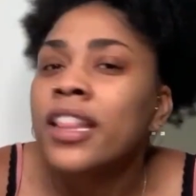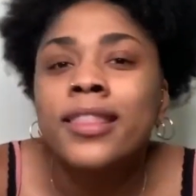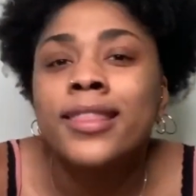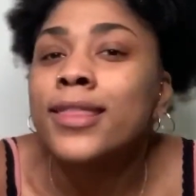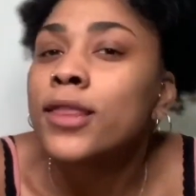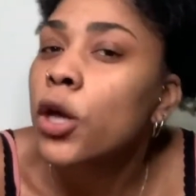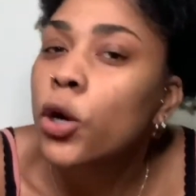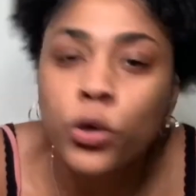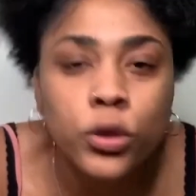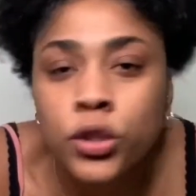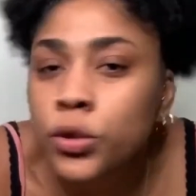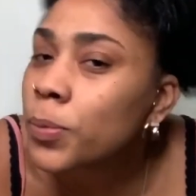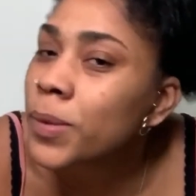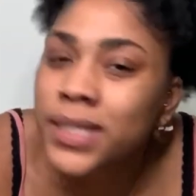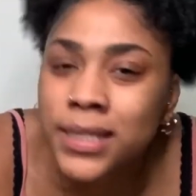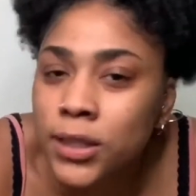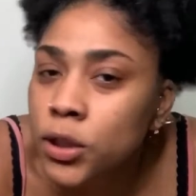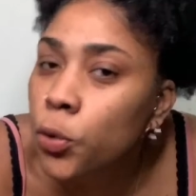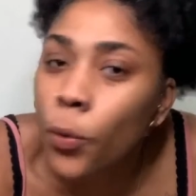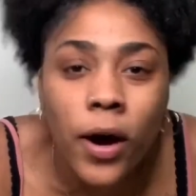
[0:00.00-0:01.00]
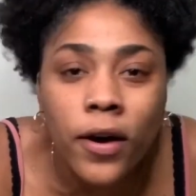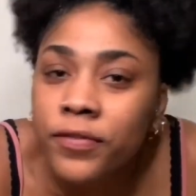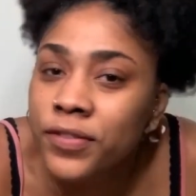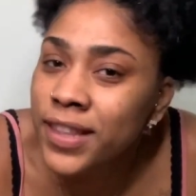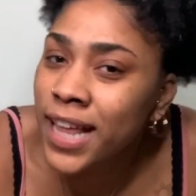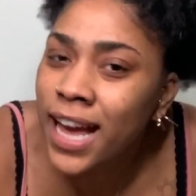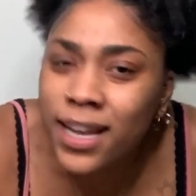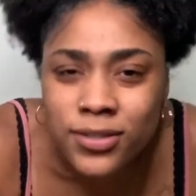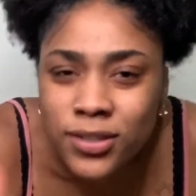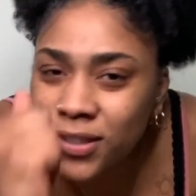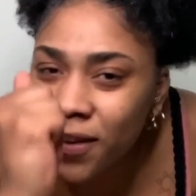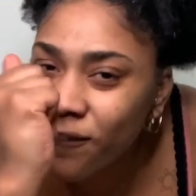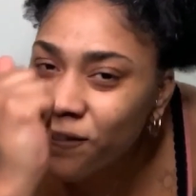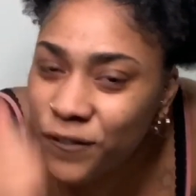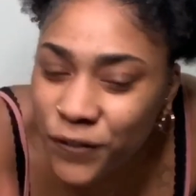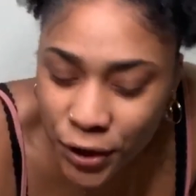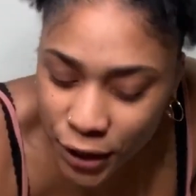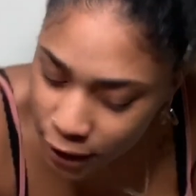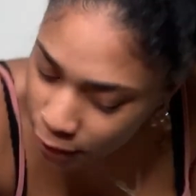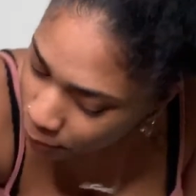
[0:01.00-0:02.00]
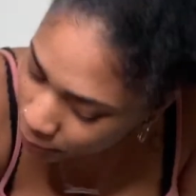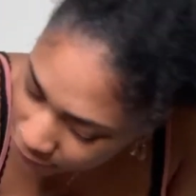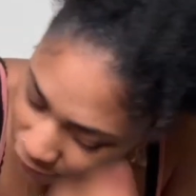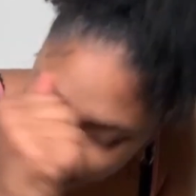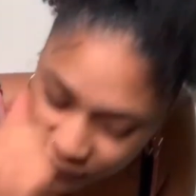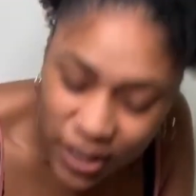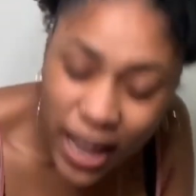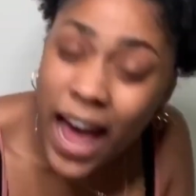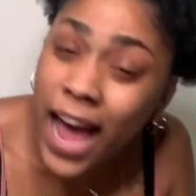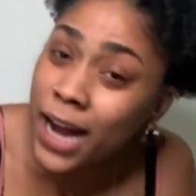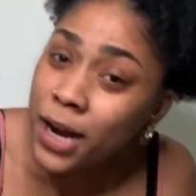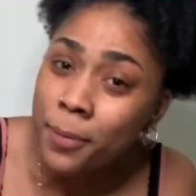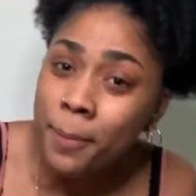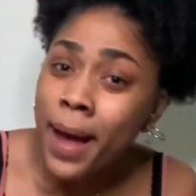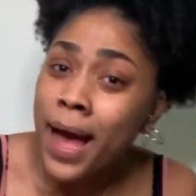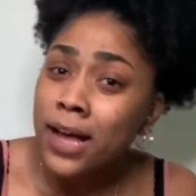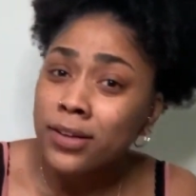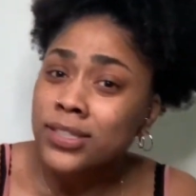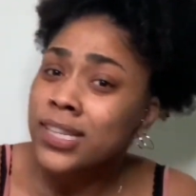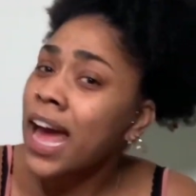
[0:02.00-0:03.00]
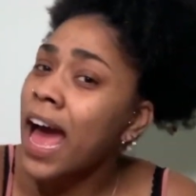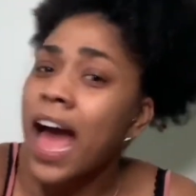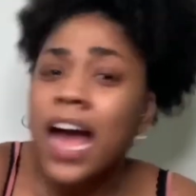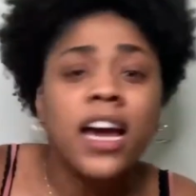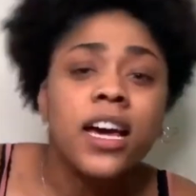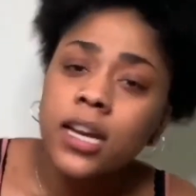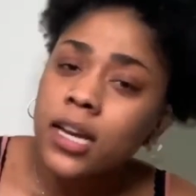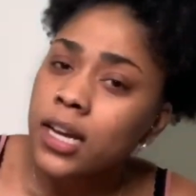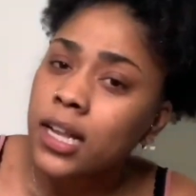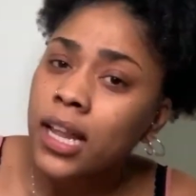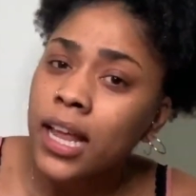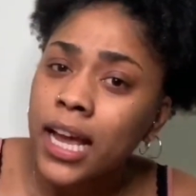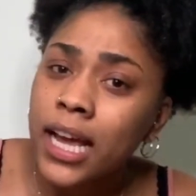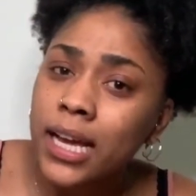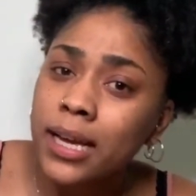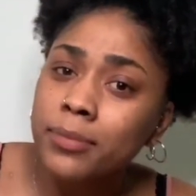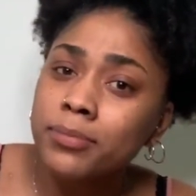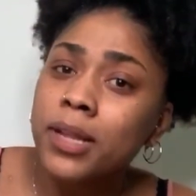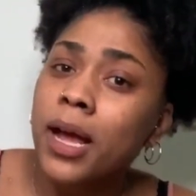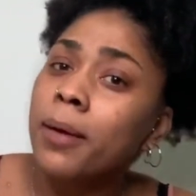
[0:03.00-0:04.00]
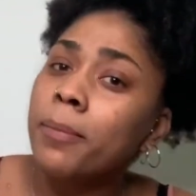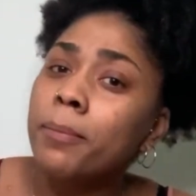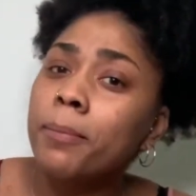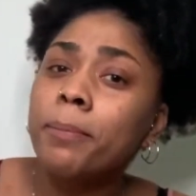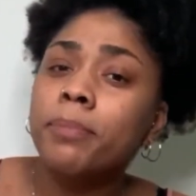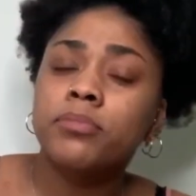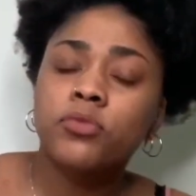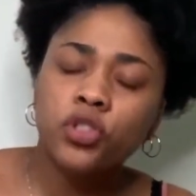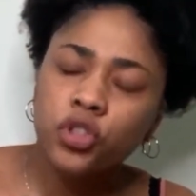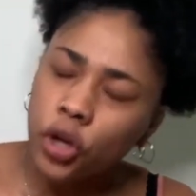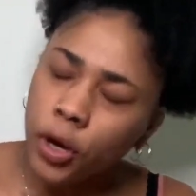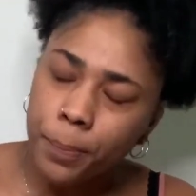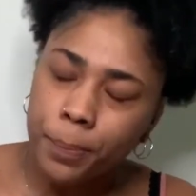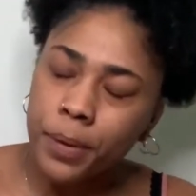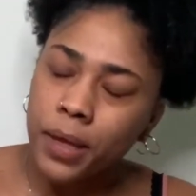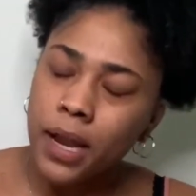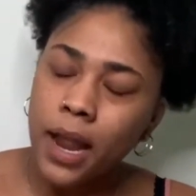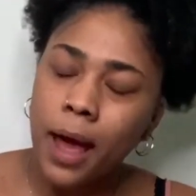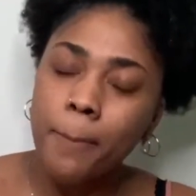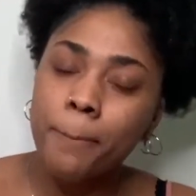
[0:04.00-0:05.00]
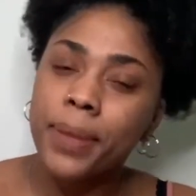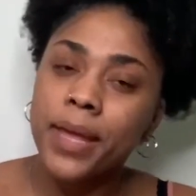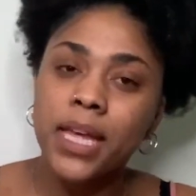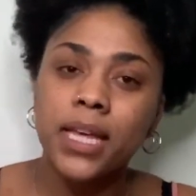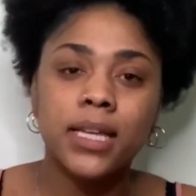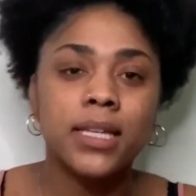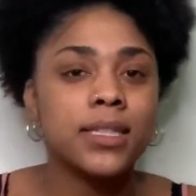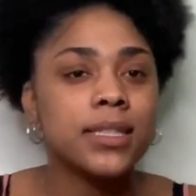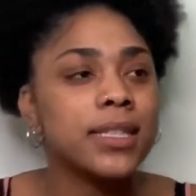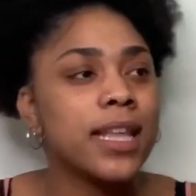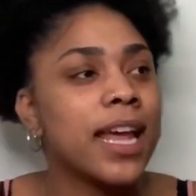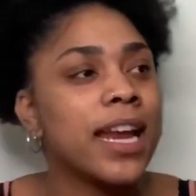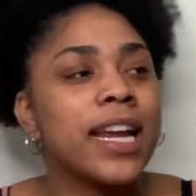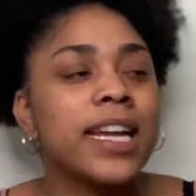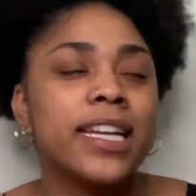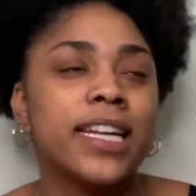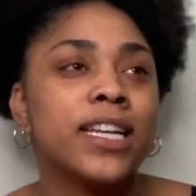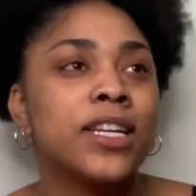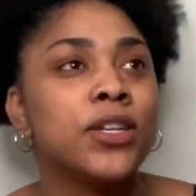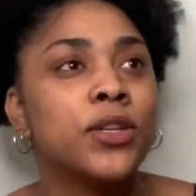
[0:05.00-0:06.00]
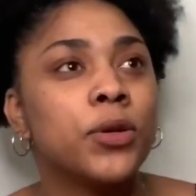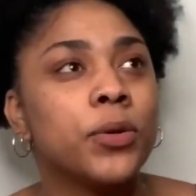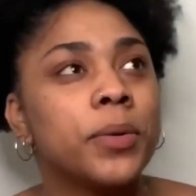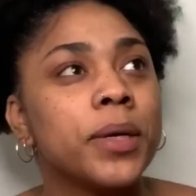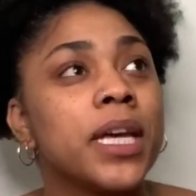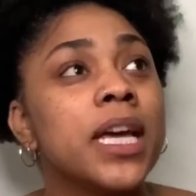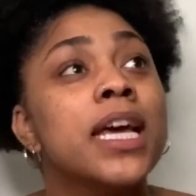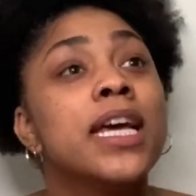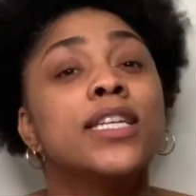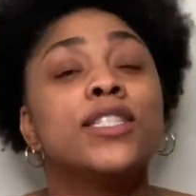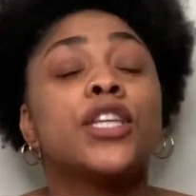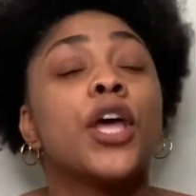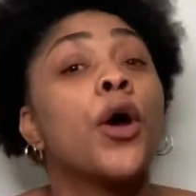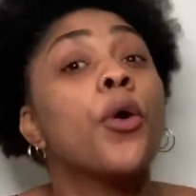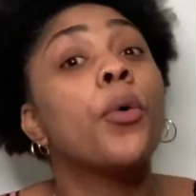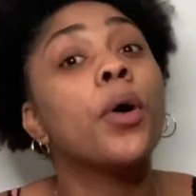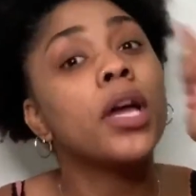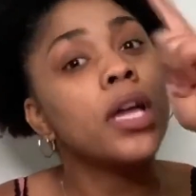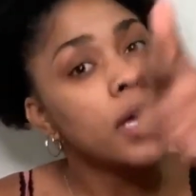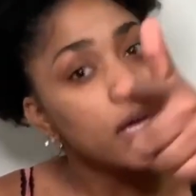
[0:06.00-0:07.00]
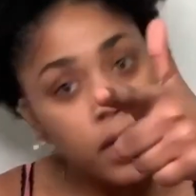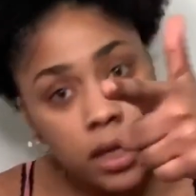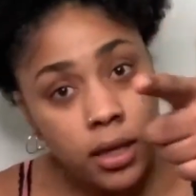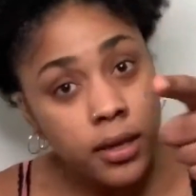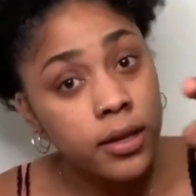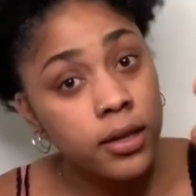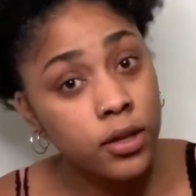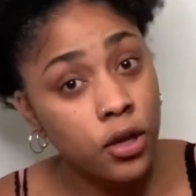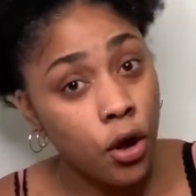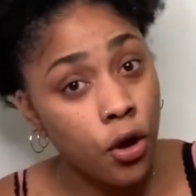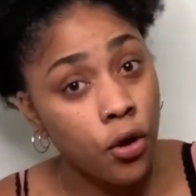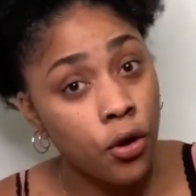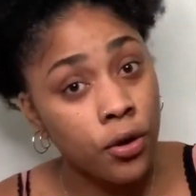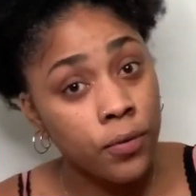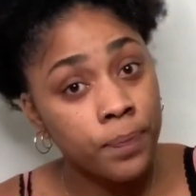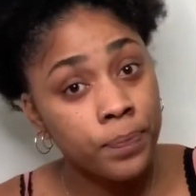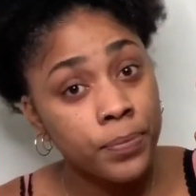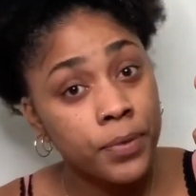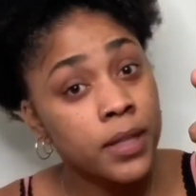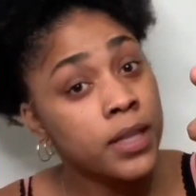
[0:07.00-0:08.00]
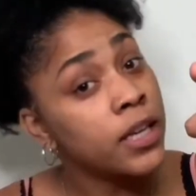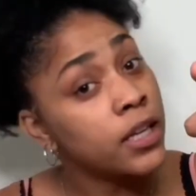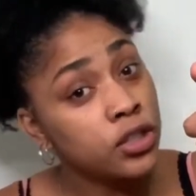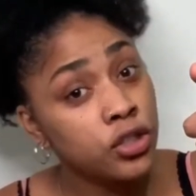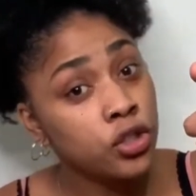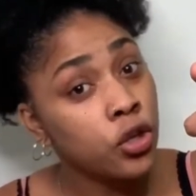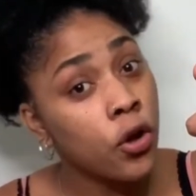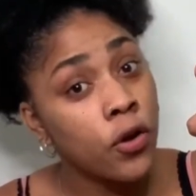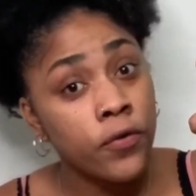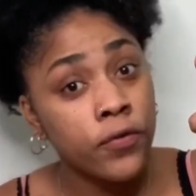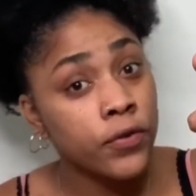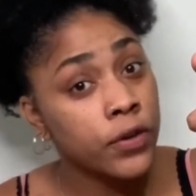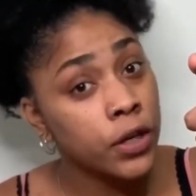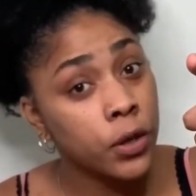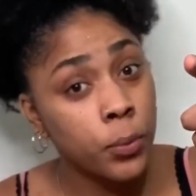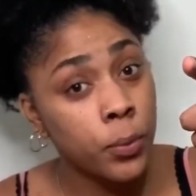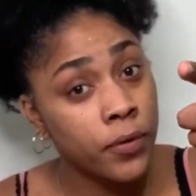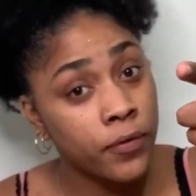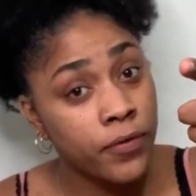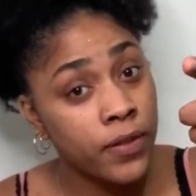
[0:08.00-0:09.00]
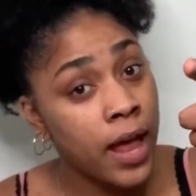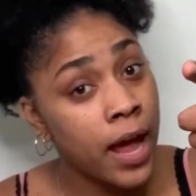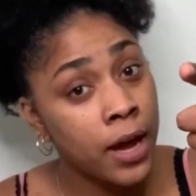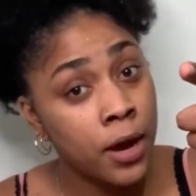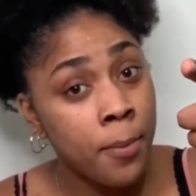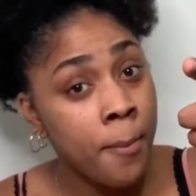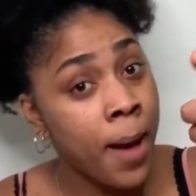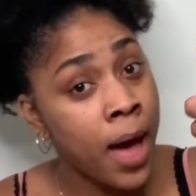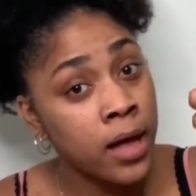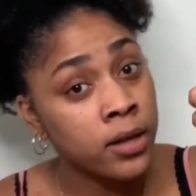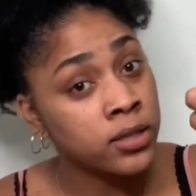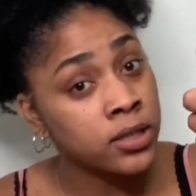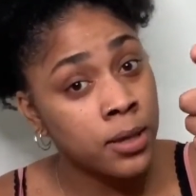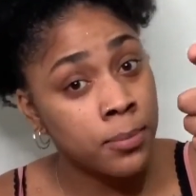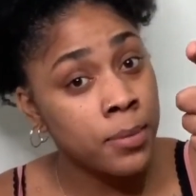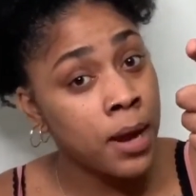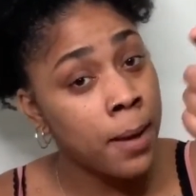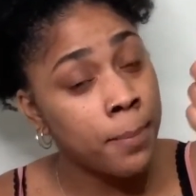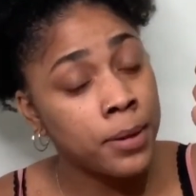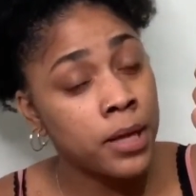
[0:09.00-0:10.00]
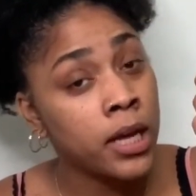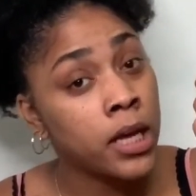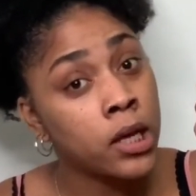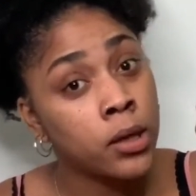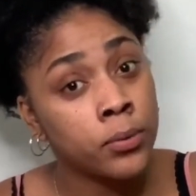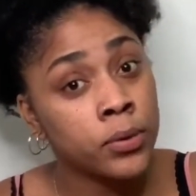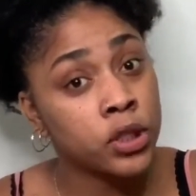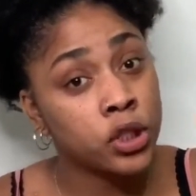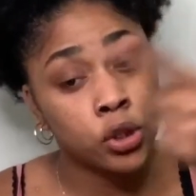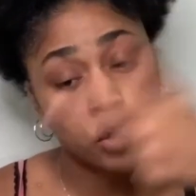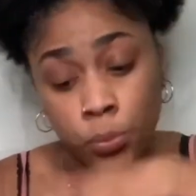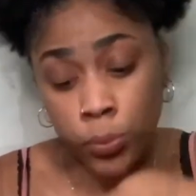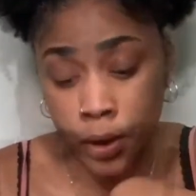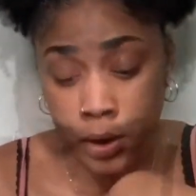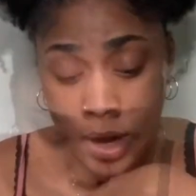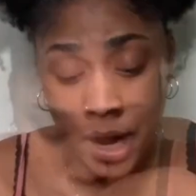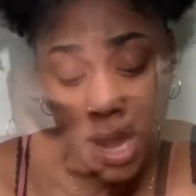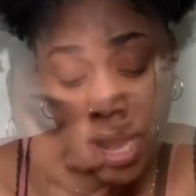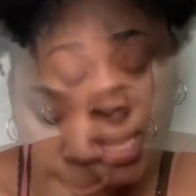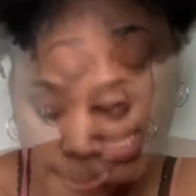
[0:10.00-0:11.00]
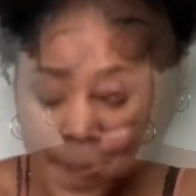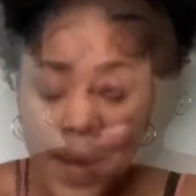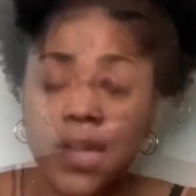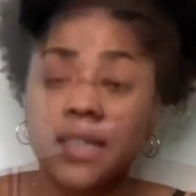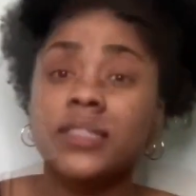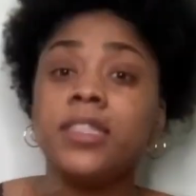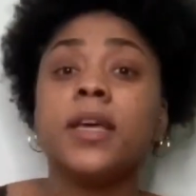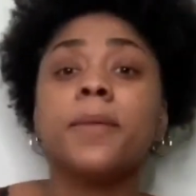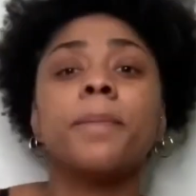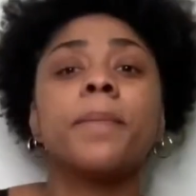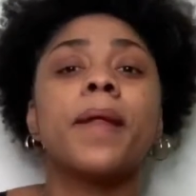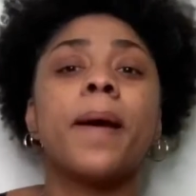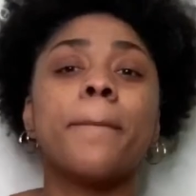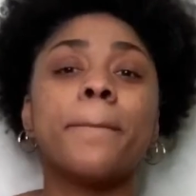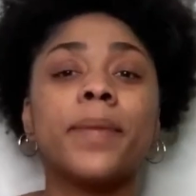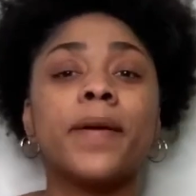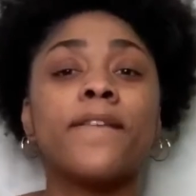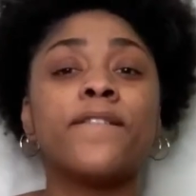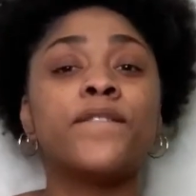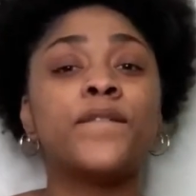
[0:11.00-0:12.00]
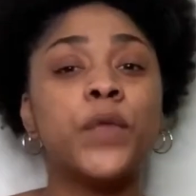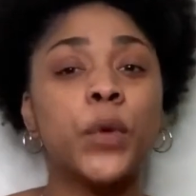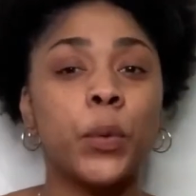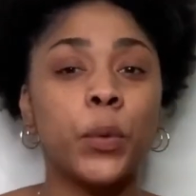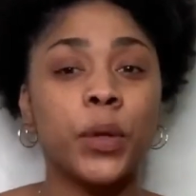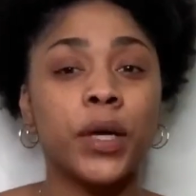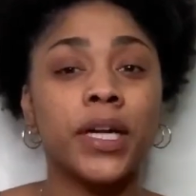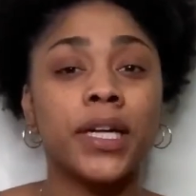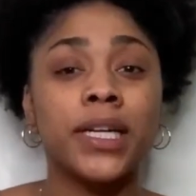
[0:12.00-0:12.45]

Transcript: Those was 12,000 frequent flyer miles that I could have claimed. I'm tripping. I'm pissed that I didn't do it. So, yo, get your frequent flyer miles. I'm not playing with you, okay? Tip number 4.